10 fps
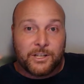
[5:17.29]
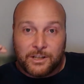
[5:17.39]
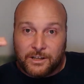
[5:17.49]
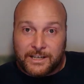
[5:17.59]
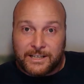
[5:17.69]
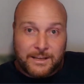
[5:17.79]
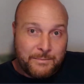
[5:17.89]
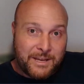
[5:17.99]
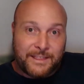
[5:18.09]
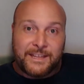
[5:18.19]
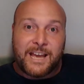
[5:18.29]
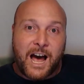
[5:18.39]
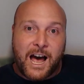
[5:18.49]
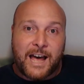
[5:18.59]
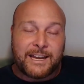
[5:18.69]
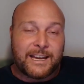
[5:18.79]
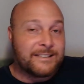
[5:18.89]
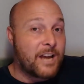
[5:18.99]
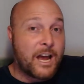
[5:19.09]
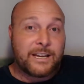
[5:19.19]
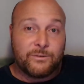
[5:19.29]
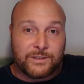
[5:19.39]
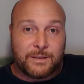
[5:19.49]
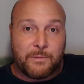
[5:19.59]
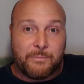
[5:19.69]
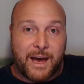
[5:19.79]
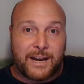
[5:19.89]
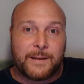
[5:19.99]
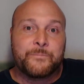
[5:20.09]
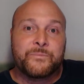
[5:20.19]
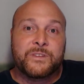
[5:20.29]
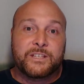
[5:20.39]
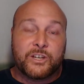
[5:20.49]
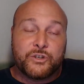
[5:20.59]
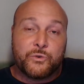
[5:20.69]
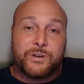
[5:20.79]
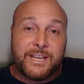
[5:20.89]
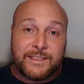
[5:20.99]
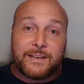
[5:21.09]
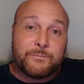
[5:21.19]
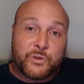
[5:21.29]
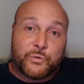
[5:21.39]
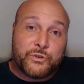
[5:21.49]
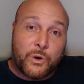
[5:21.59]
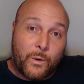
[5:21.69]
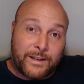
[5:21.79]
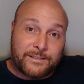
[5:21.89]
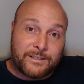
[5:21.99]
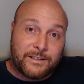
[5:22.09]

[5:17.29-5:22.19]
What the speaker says: looking them in the eye and talking with them about it because you need them to do it.